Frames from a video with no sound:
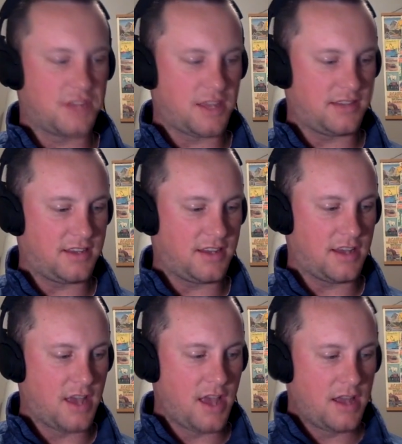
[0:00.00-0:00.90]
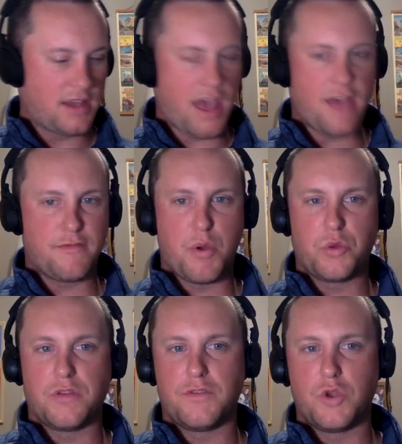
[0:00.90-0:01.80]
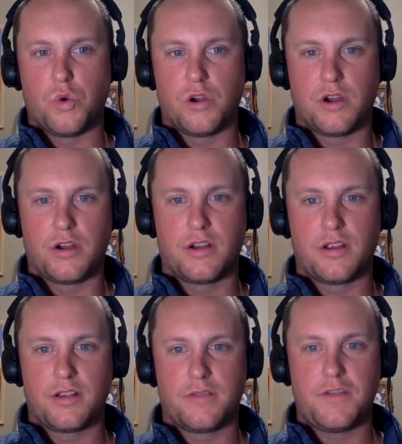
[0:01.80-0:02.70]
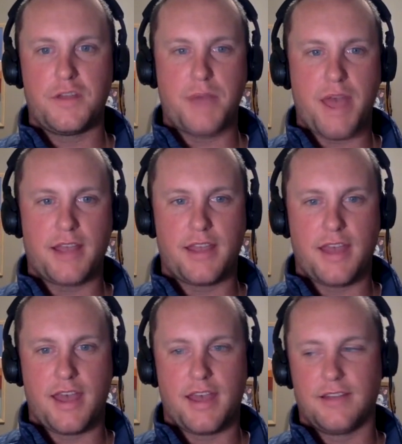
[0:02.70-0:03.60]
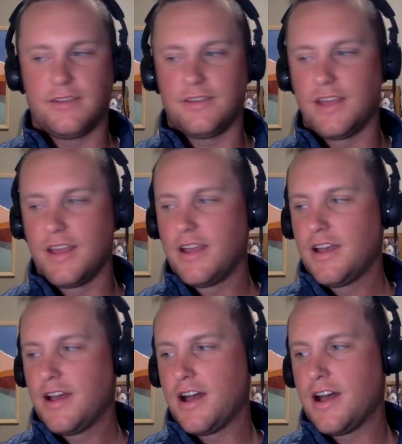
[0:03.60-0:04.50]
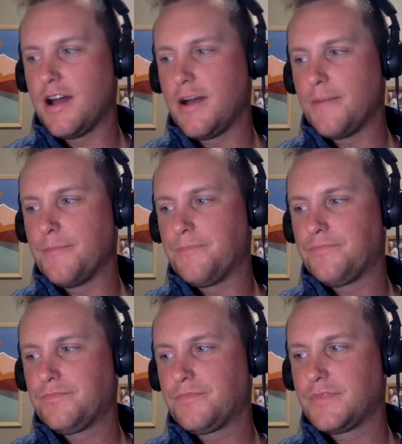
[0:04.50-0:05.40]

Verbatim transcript: It was nice to to have both of your feedback and um,